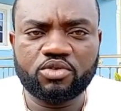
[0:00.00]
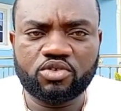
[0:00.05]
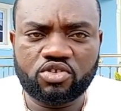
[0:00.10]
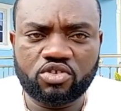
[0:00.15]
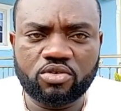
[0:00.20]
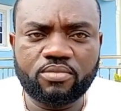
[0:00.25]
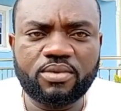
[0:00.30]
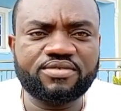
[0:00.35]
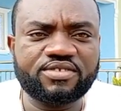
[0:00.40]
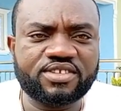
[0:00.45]

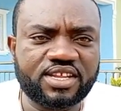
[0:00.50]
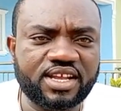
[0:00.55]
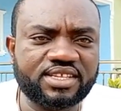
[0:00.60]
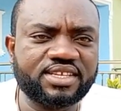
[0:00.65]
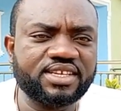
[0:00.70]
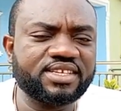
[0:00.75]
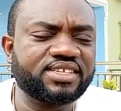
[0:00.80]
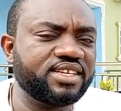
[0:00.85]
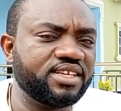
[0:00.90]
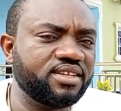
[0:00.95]
Some have
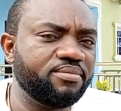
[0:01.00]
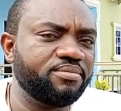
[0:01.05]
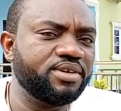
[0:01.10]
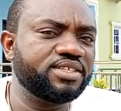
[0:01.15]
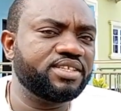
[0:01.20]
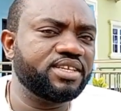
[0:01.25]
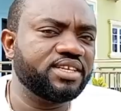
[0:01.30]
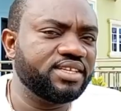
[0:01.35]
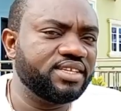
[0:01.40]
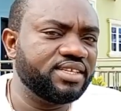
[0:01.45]
started
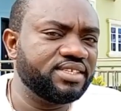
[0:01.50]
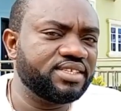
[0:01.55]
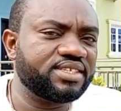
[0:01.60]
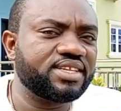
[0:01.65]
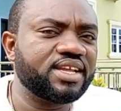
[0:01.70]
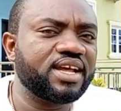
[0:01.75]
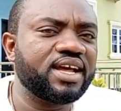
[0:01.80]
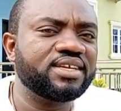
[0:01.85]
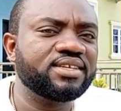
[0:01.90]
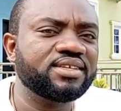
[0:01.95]
celebrating the
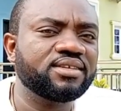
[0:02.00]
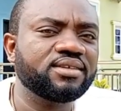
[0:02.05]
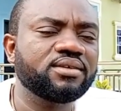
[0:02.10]
Easter,